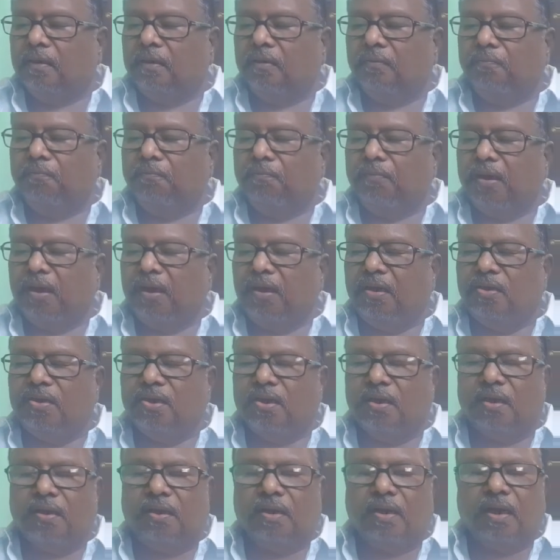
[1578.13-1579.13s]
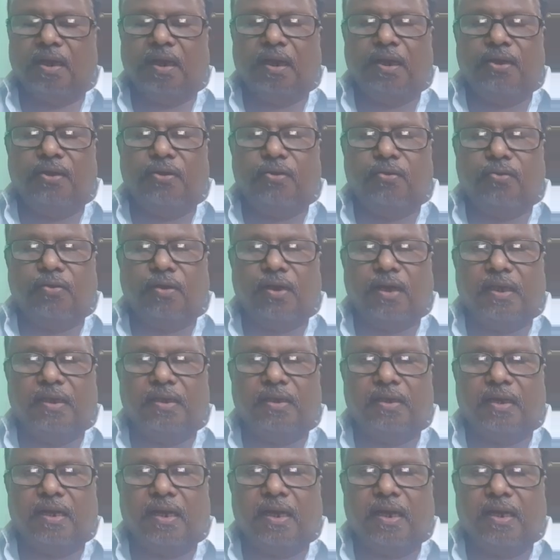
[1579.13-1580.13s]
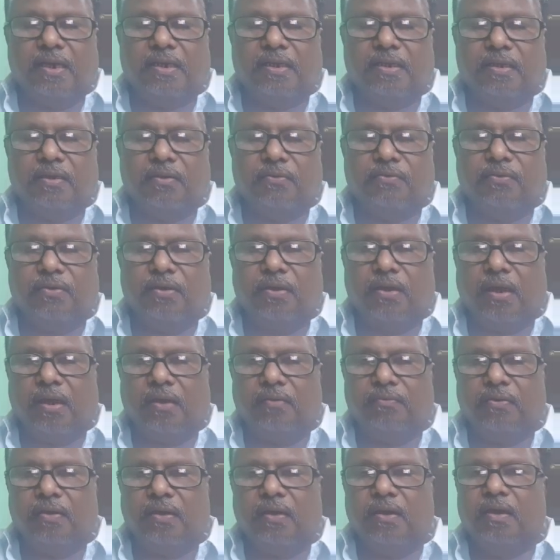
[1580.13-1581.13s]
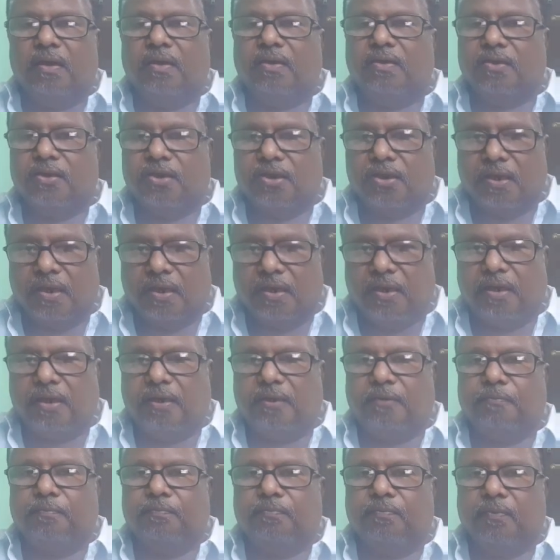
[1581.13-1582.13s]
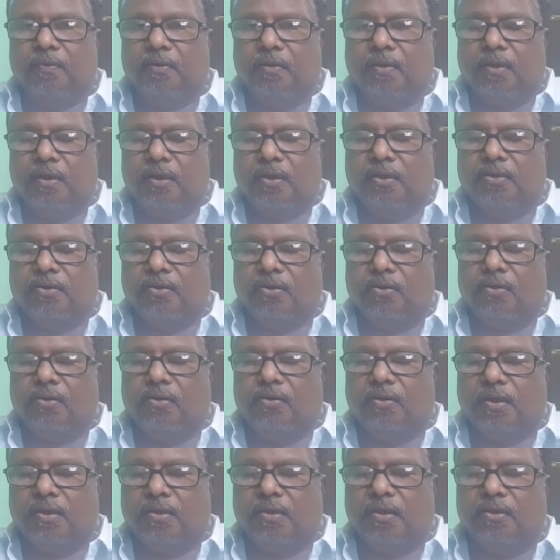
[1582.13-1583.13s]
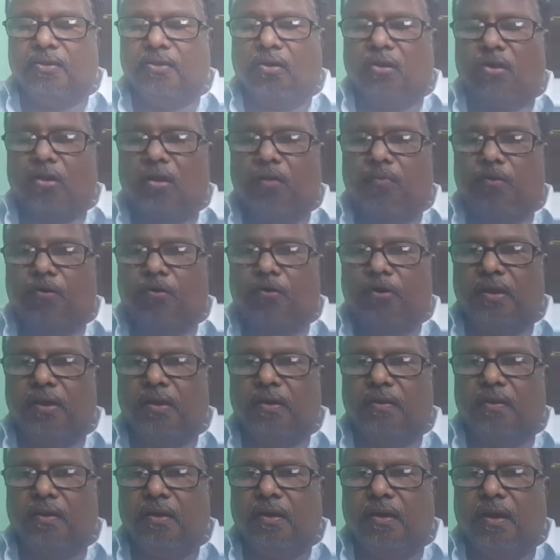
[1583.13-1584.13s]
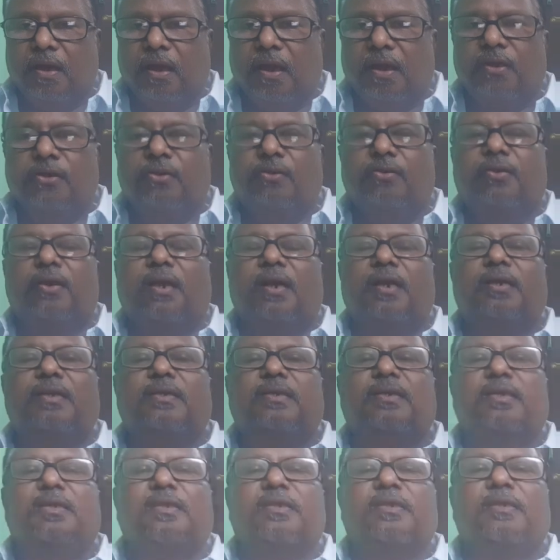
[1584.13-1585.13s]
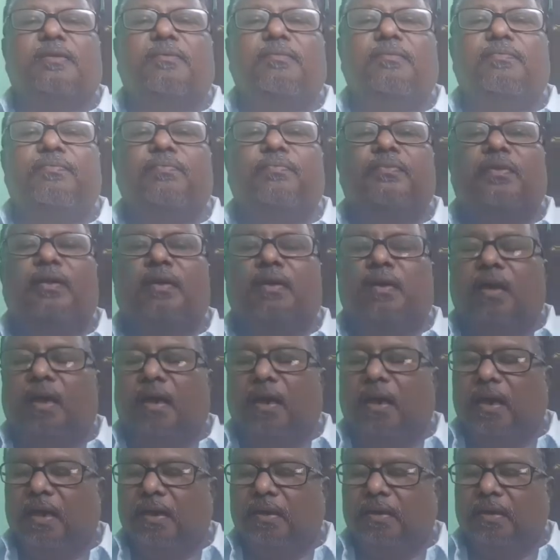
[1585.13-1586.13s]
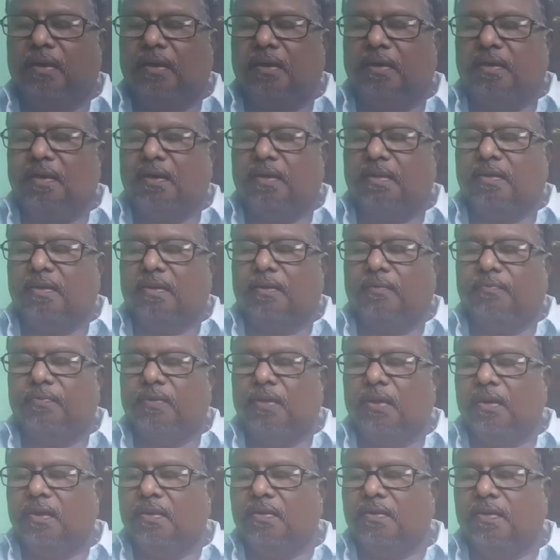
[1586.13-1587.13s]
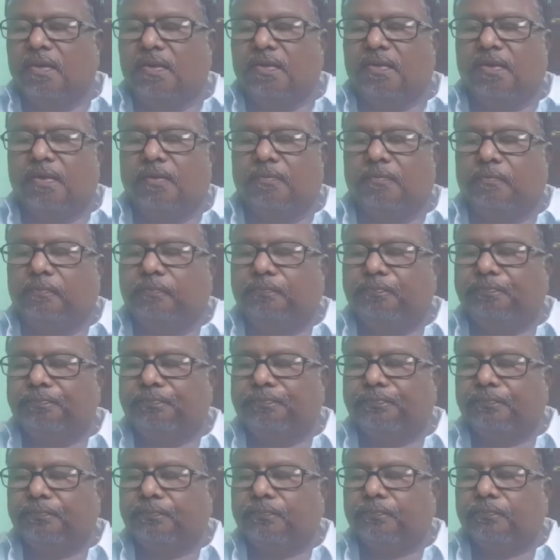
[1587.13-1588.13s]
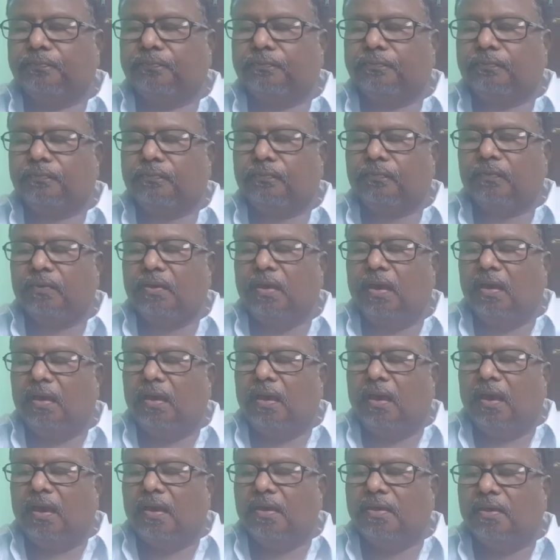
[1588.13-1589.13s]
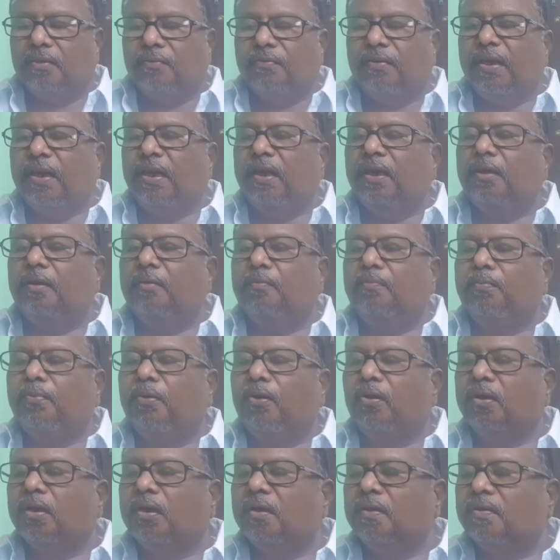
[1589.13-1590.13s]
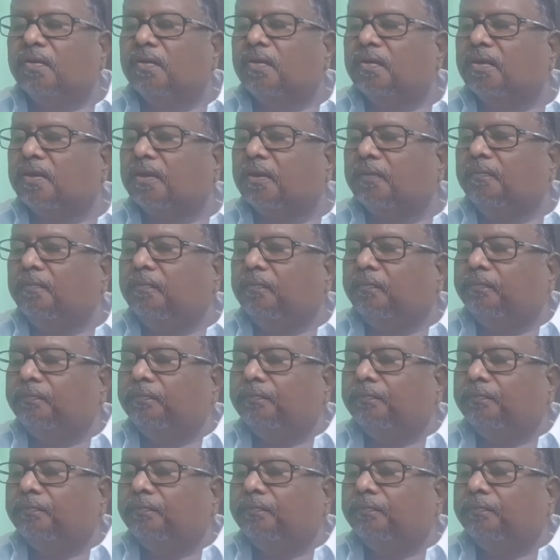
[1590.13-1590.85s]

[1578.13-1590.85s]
major endocrine glands we have studied. So this is all about the endocrine system, and this system is a very important system